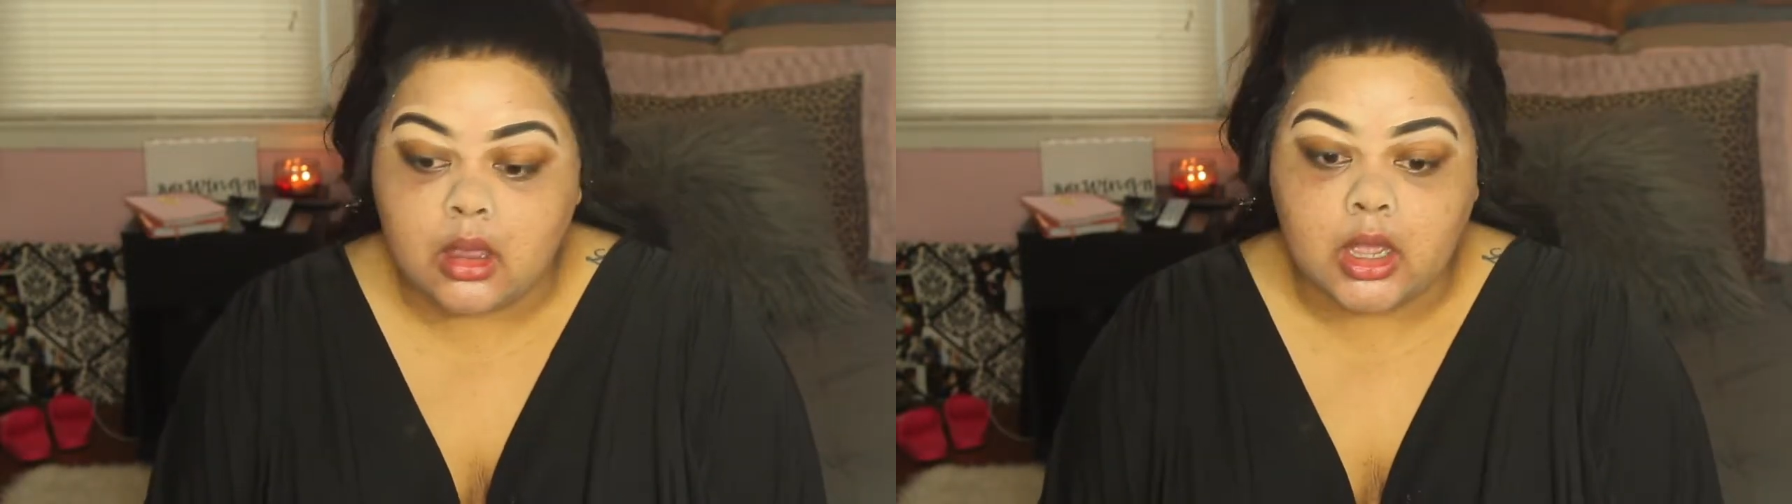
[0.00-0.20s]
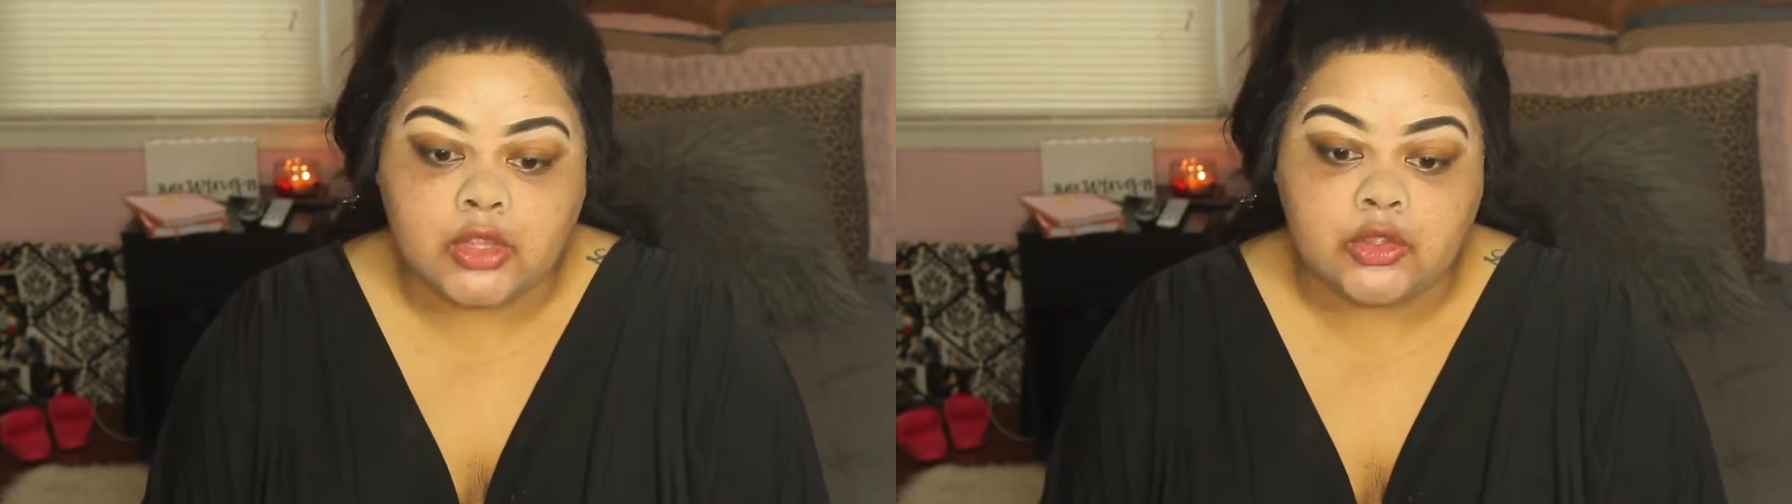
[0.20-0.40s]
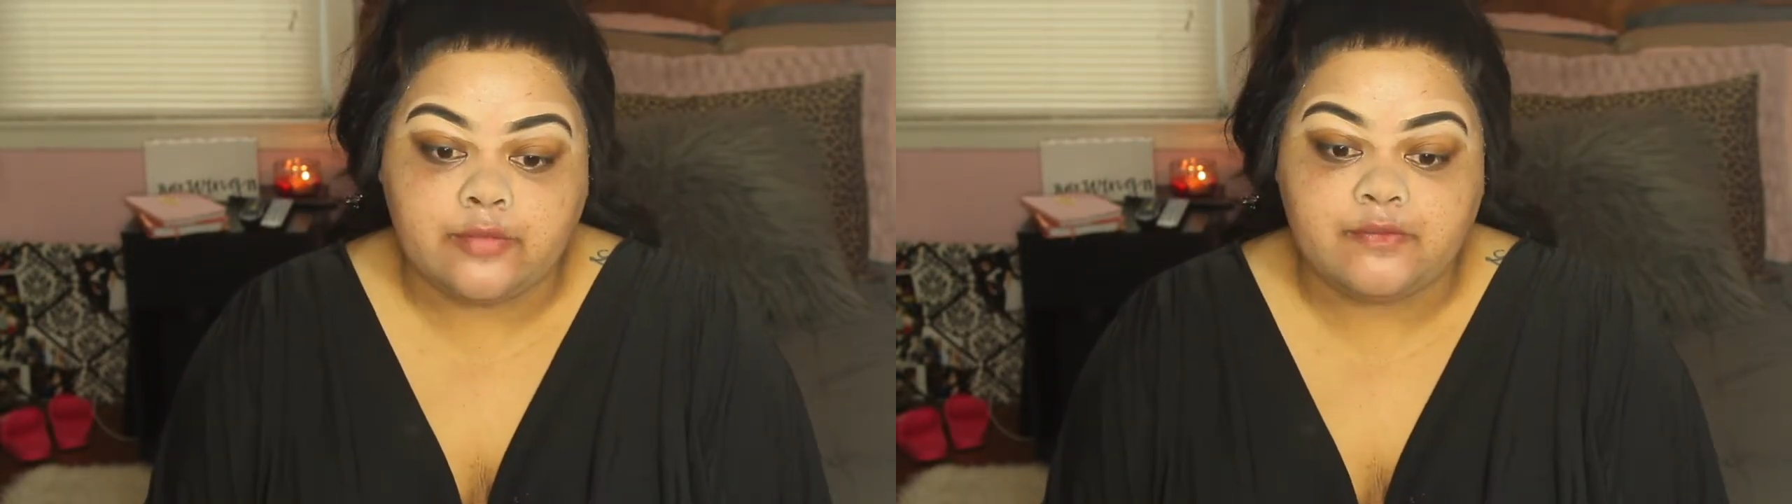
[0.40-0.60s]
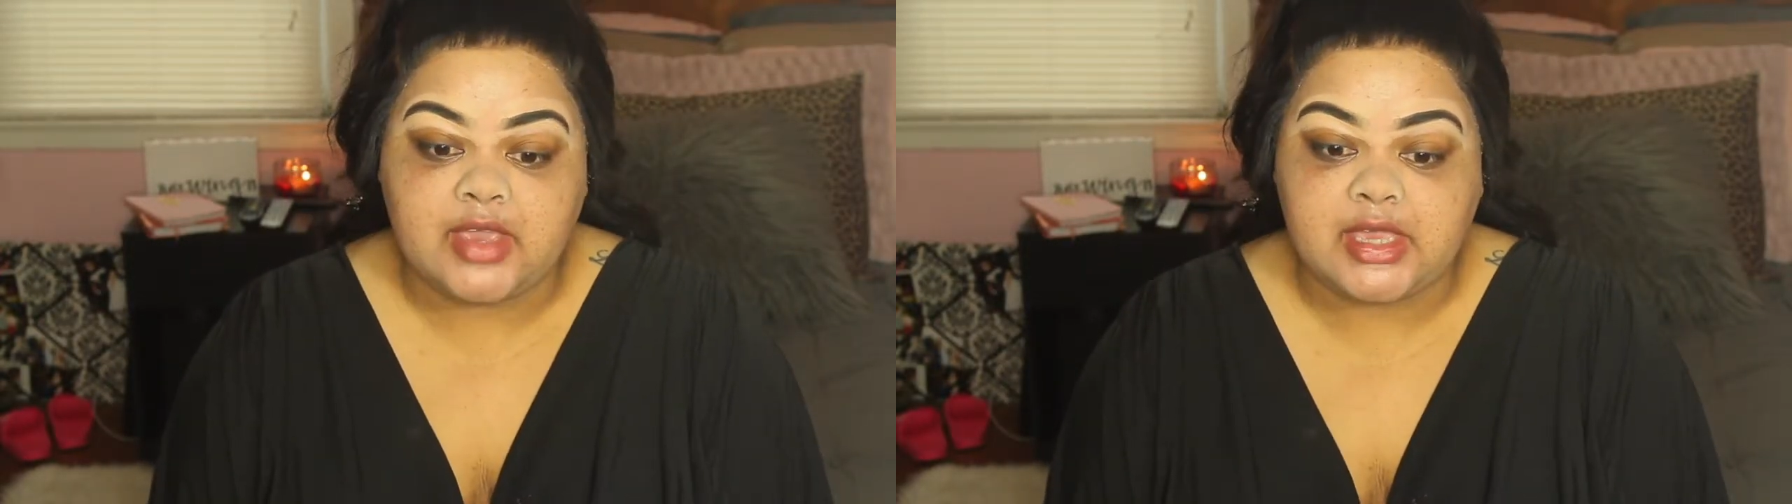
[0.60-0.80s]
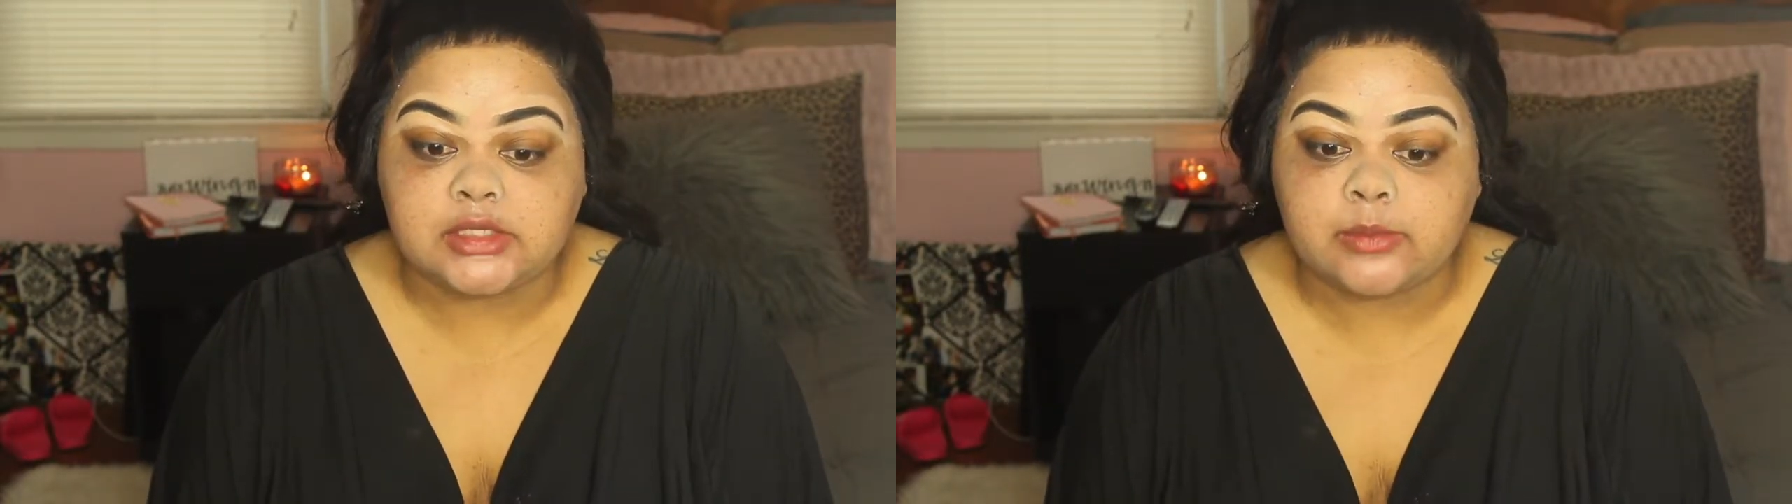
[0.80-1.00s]
on your
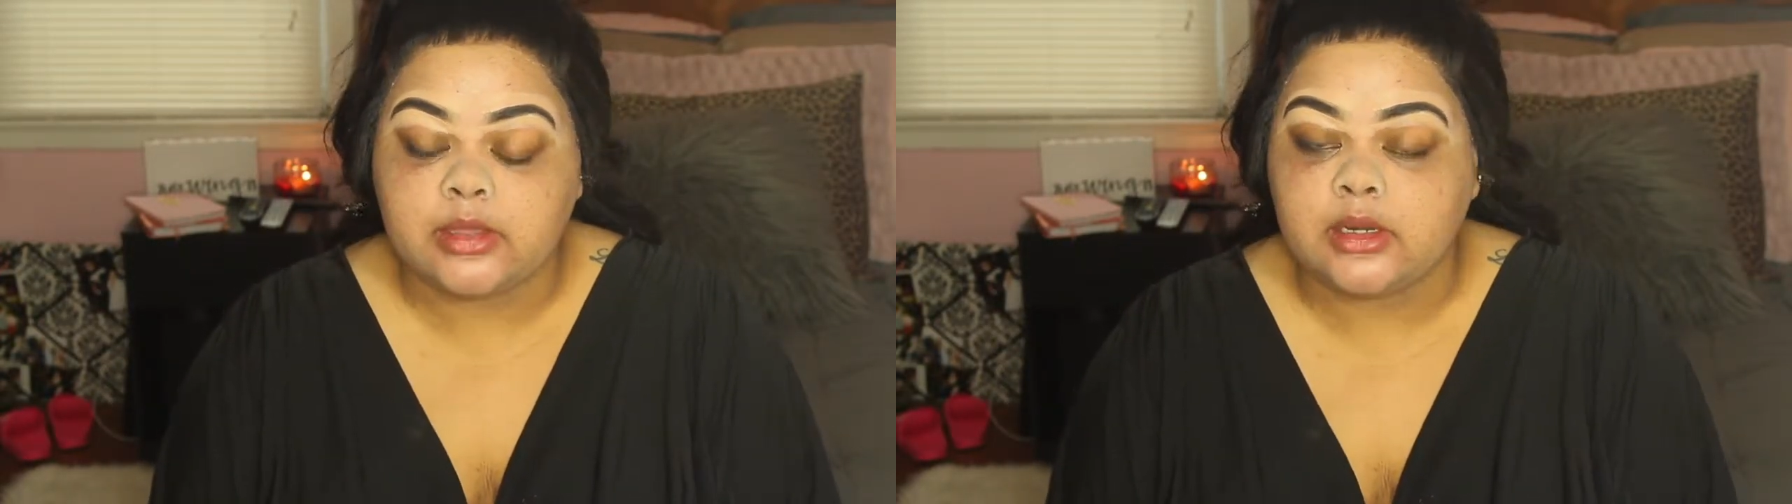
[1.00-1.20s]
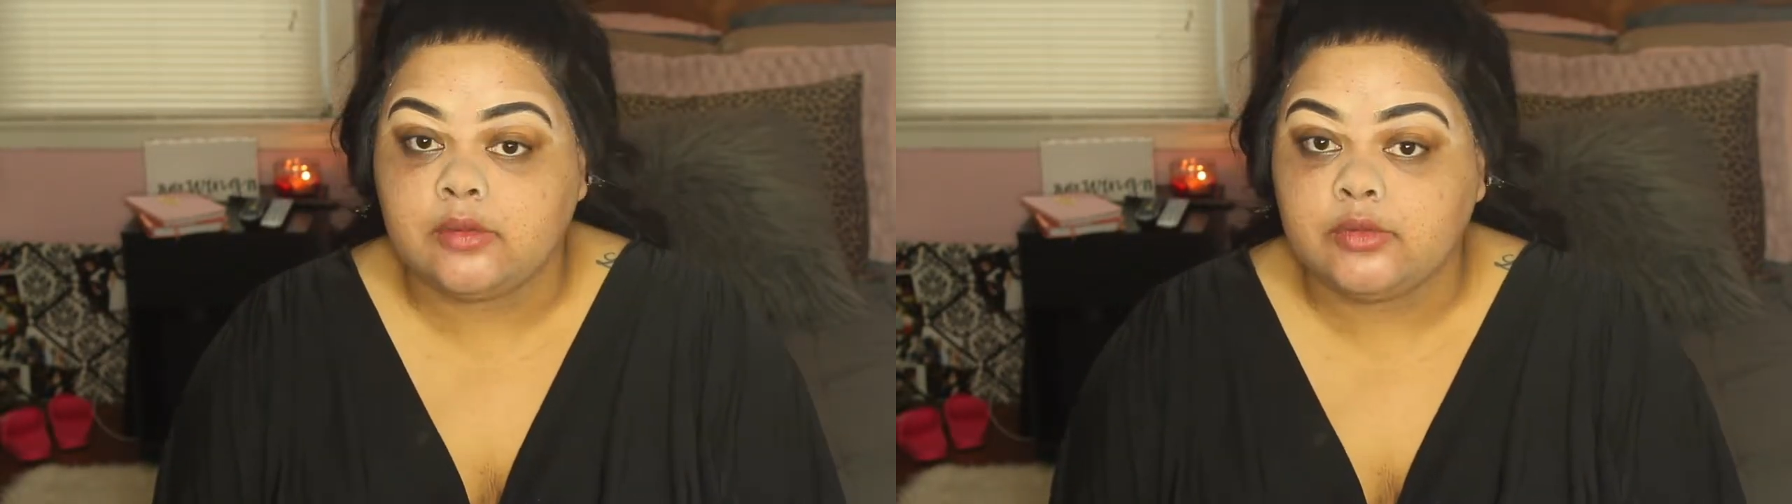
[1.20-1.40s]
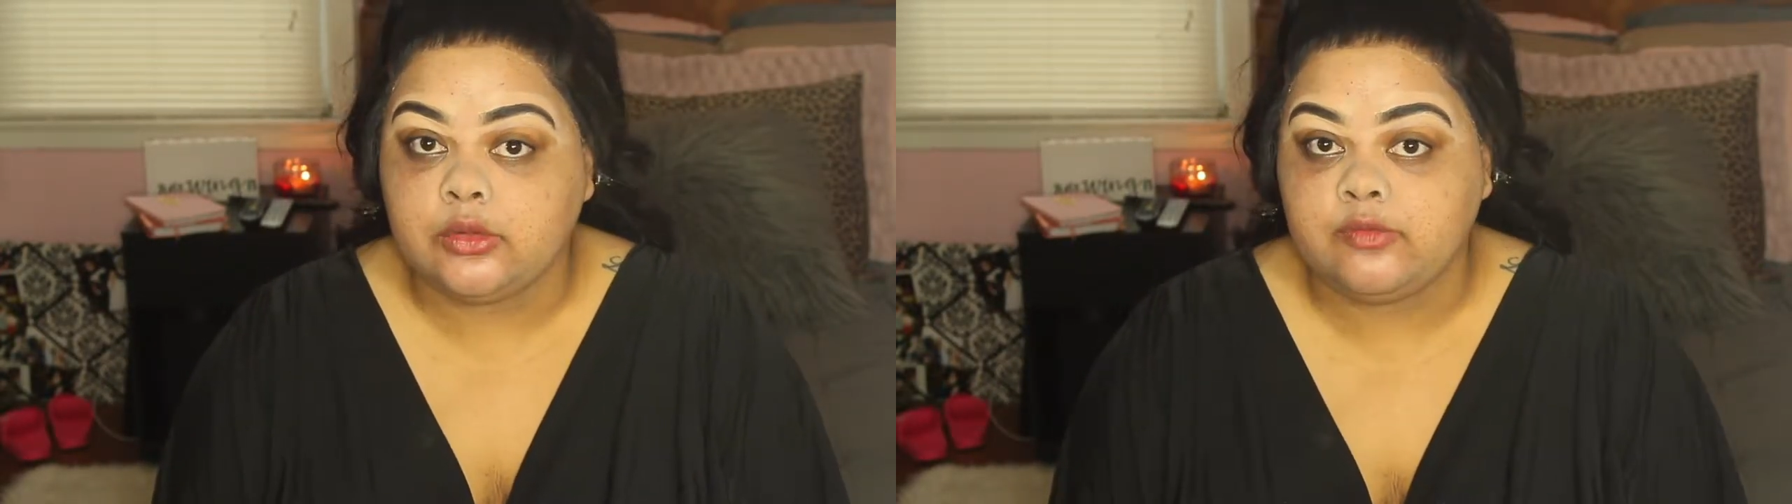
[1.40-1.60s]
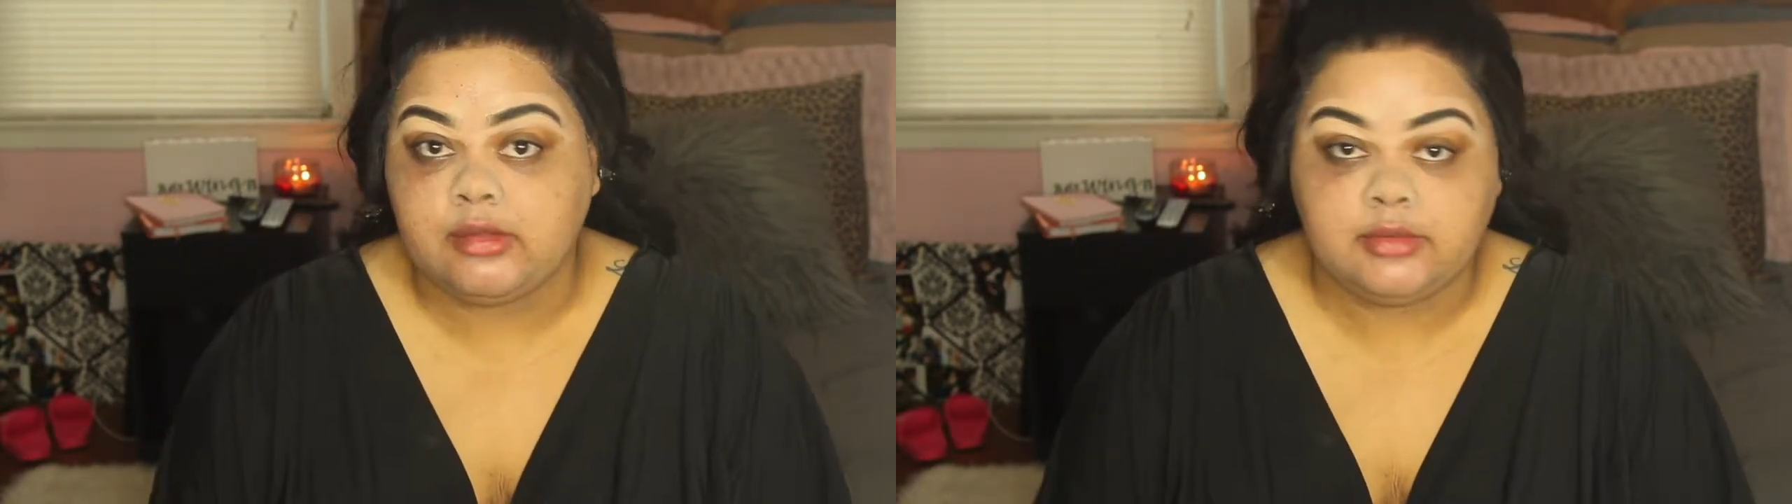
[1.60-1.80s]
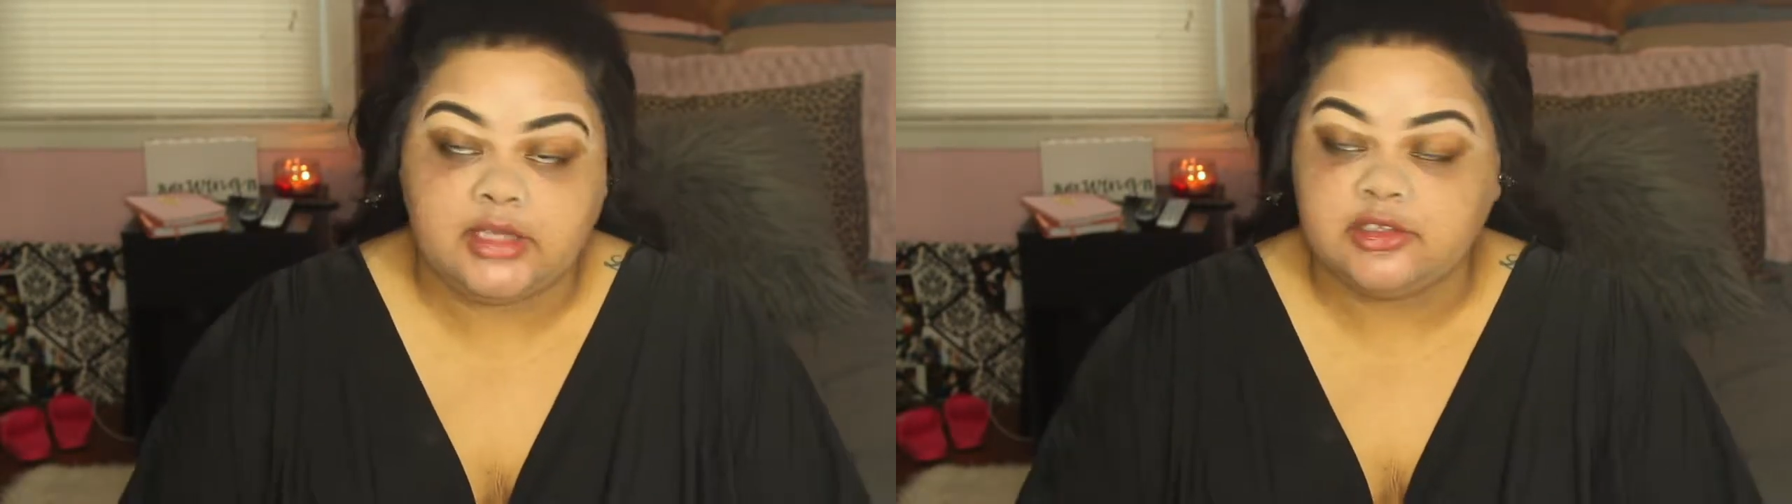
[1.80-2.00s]
face rather than if you do
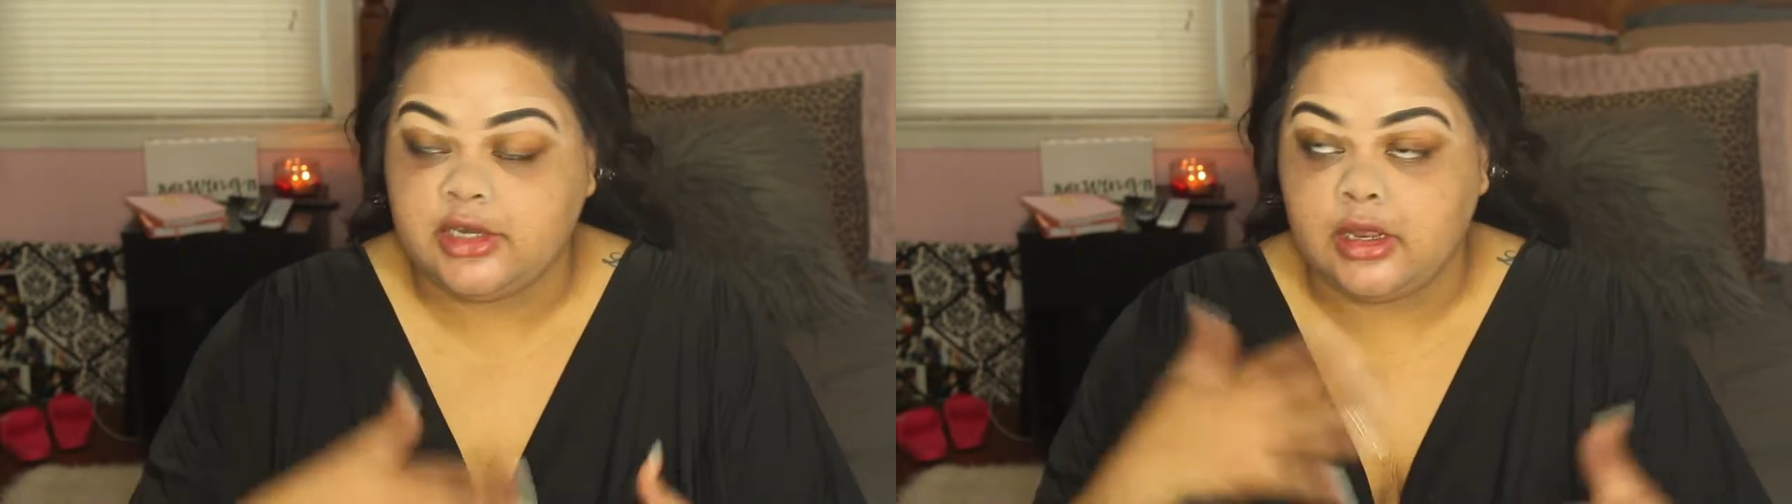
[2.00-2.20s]
foundation,